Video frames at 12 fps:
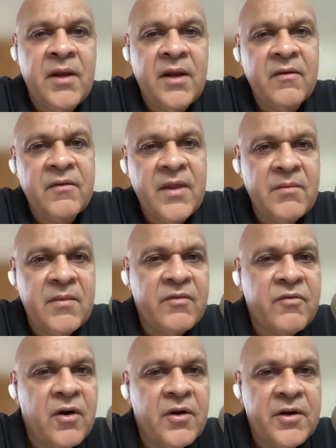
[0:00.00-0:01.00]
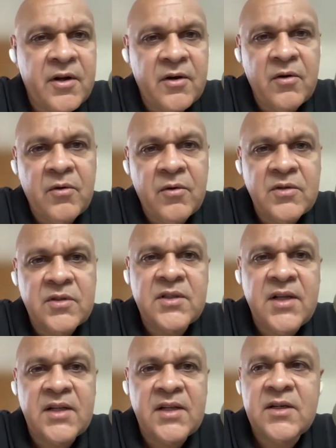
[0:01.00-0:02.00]
Many of them defaulted on loans,
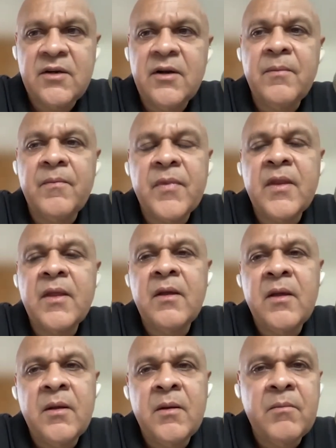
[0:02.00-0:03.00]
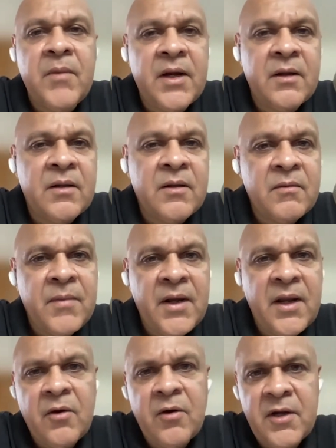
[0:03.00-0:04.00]
etc. But
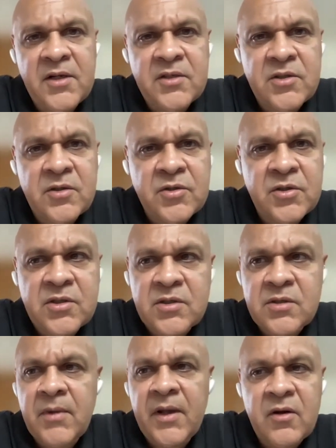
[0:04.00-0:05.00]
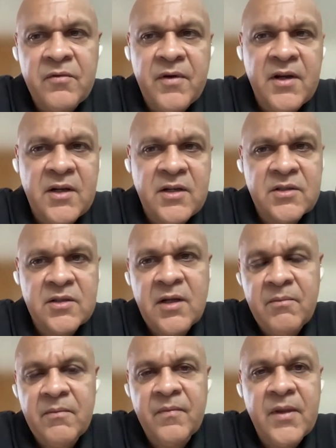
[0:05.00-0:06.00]
many good institutions, microfinance
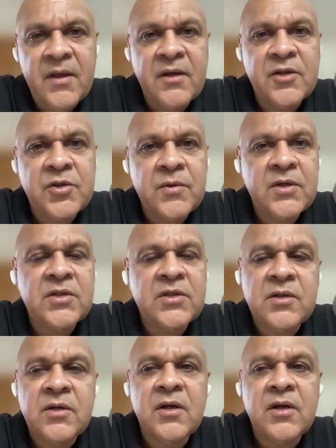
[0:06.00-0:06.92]
issuers,